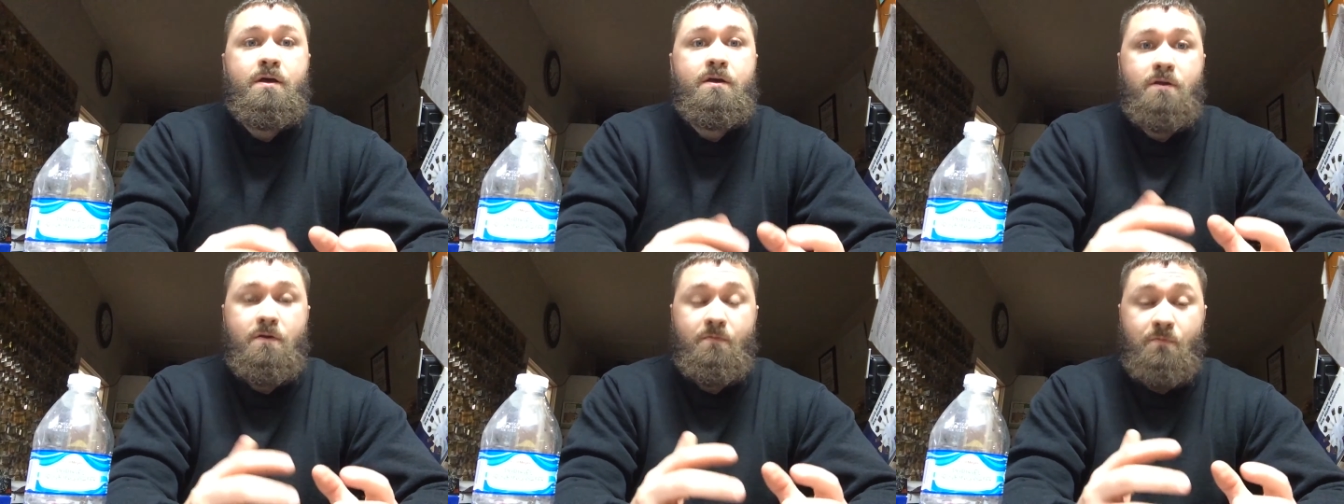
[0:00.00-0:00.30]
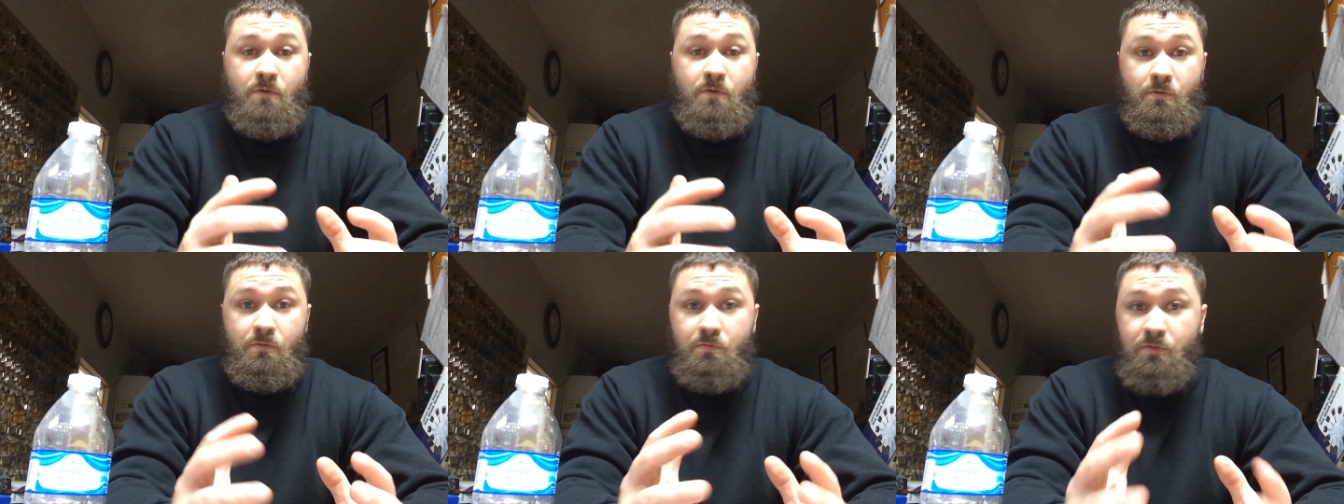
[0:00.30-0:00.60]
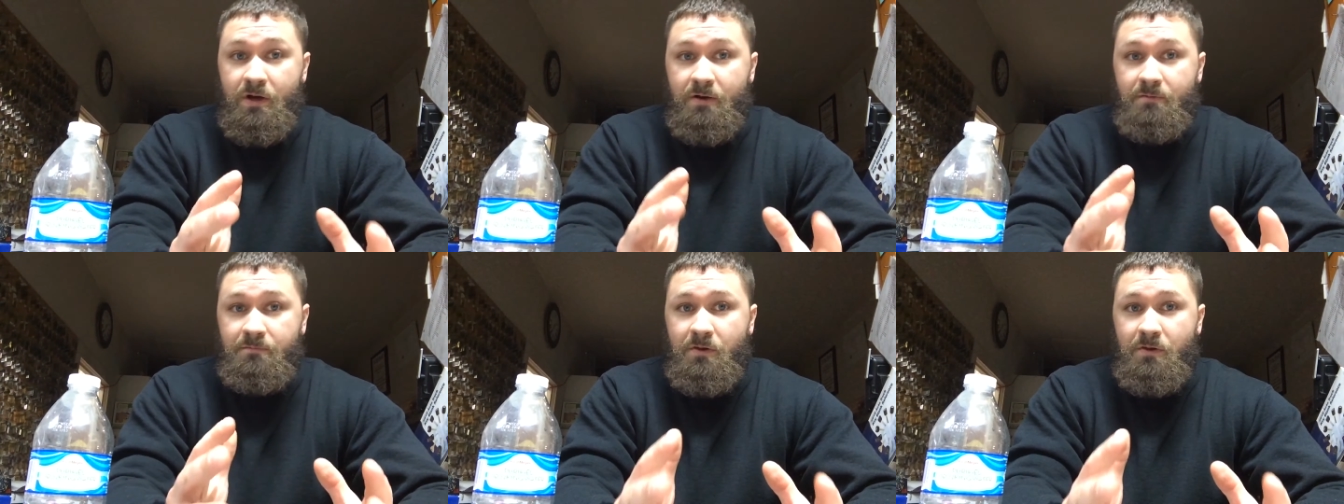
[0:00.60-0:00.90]
If you
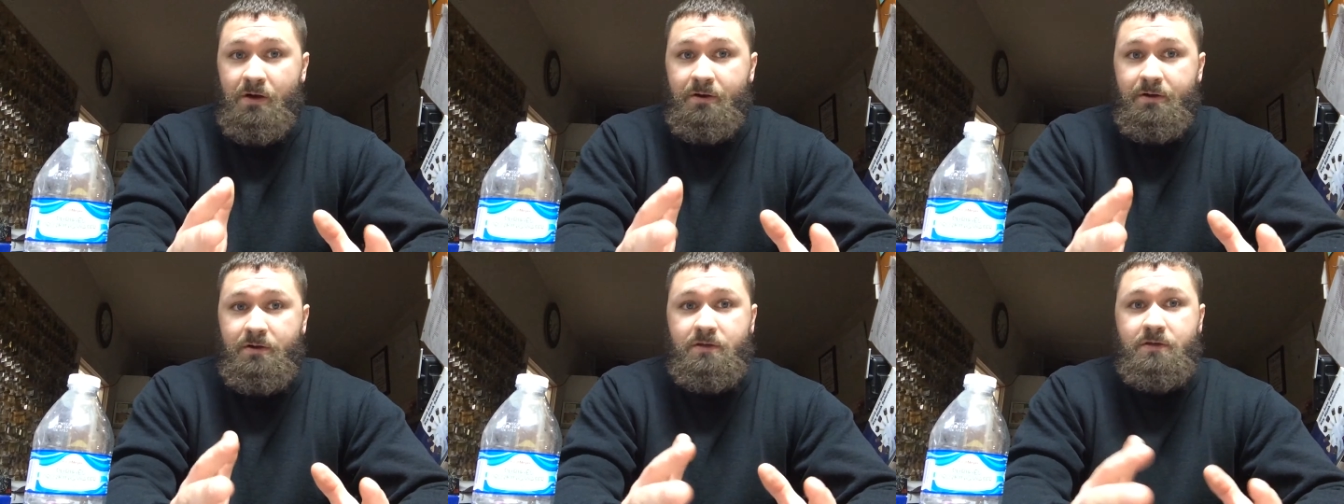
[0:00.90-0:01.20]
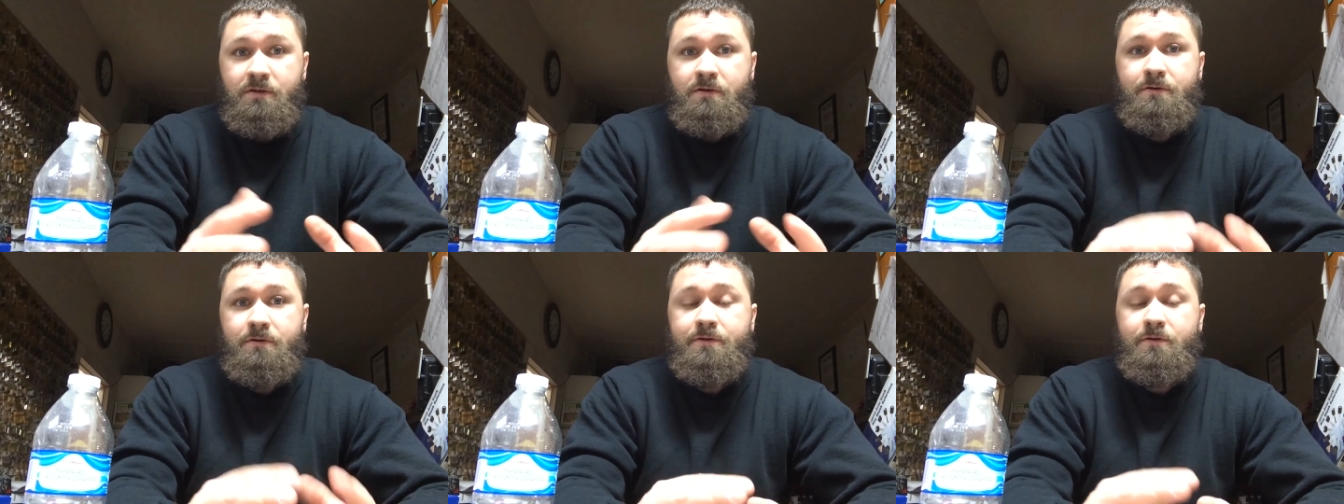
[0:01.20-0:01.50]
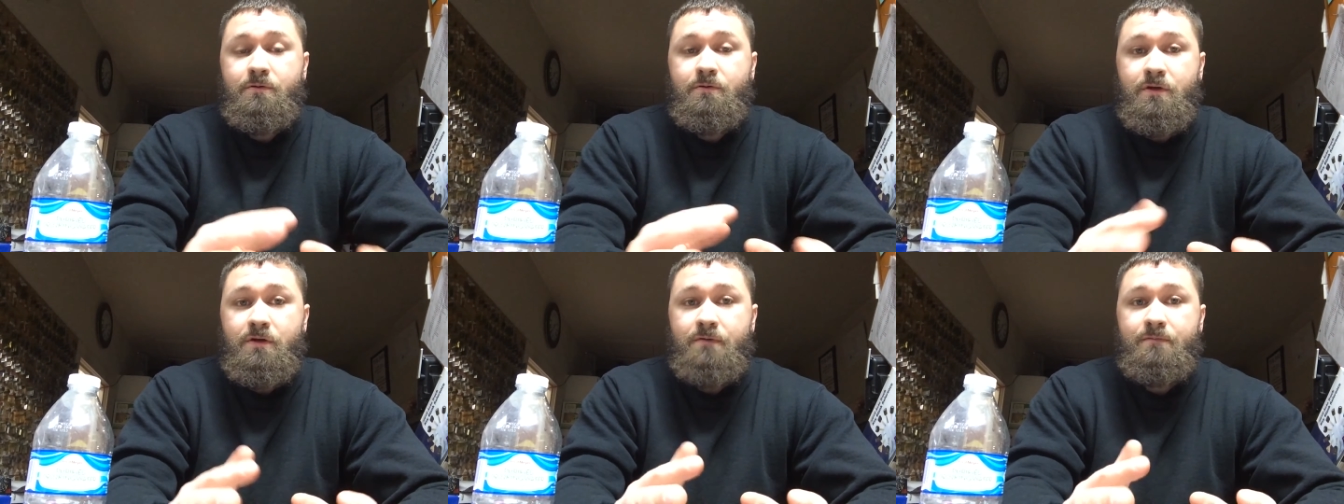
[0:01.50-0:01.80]
love Latakia,
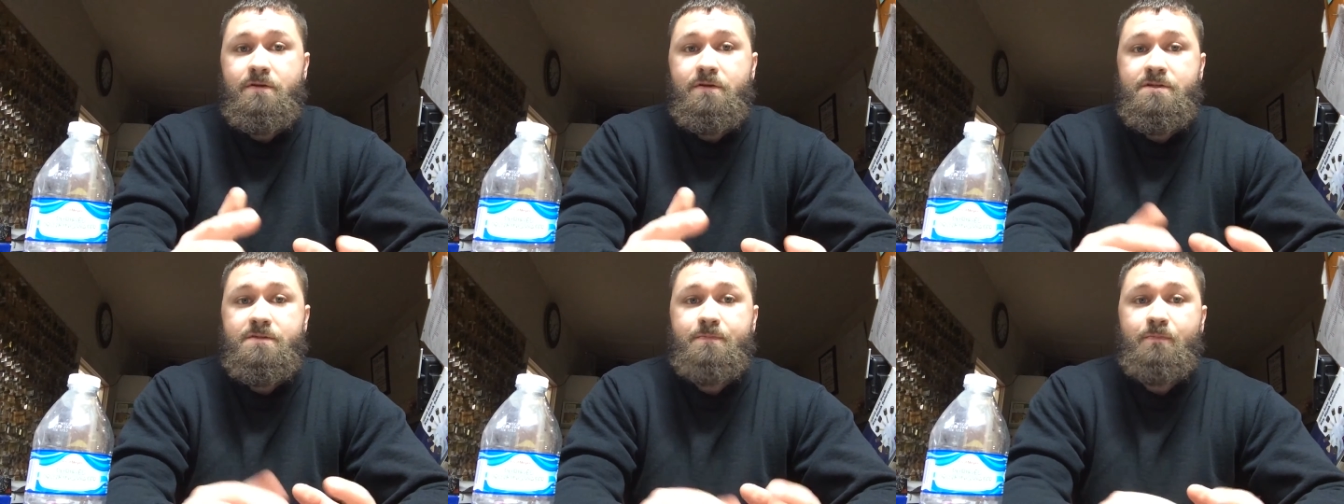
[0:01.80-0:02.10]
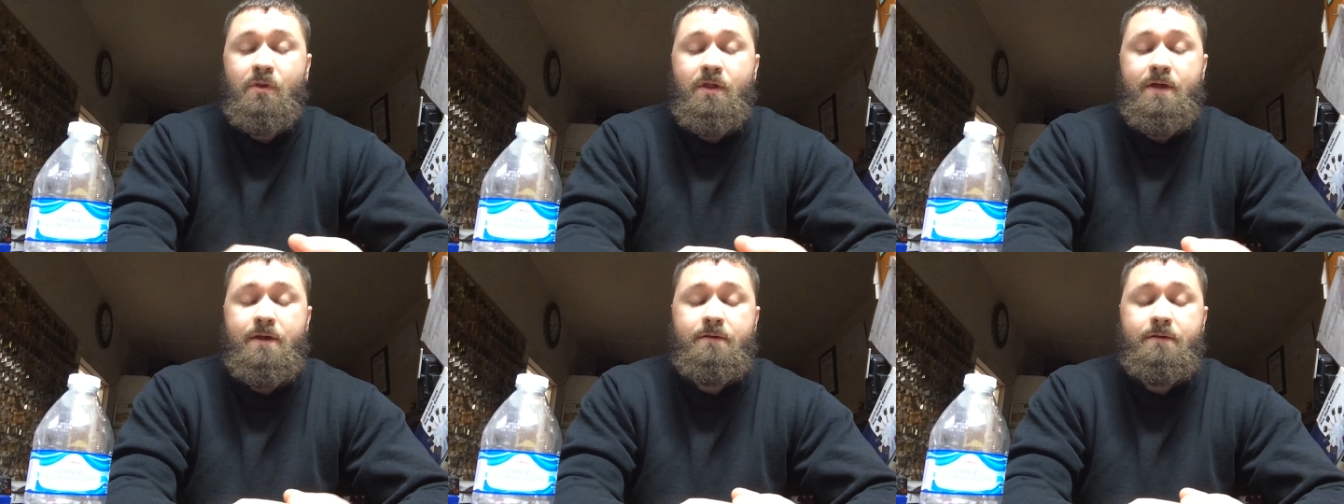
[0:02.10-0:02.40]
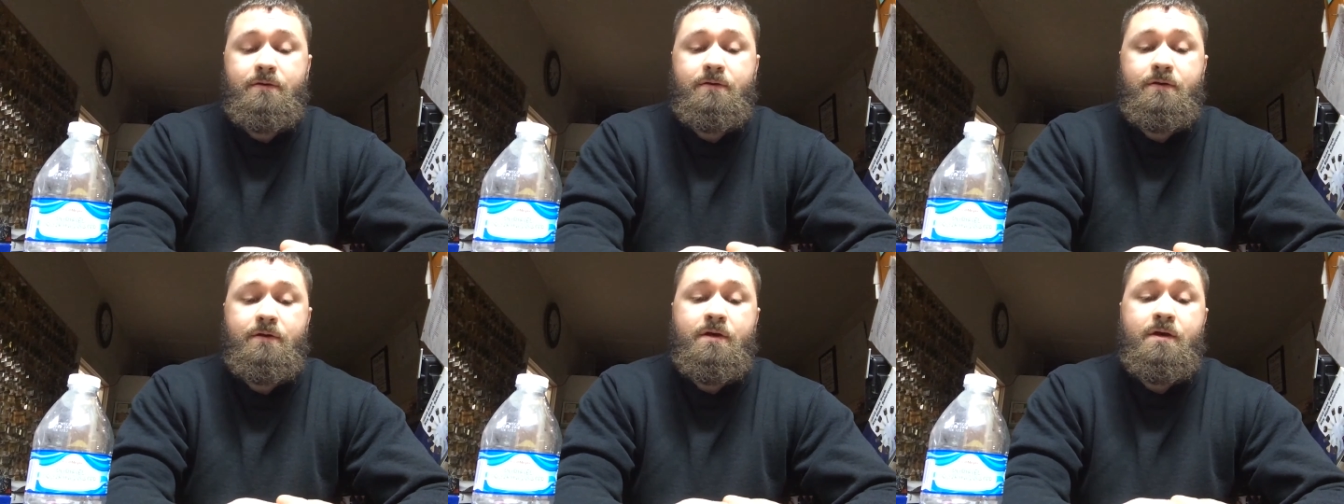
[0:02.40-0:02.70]
you'll love this blend.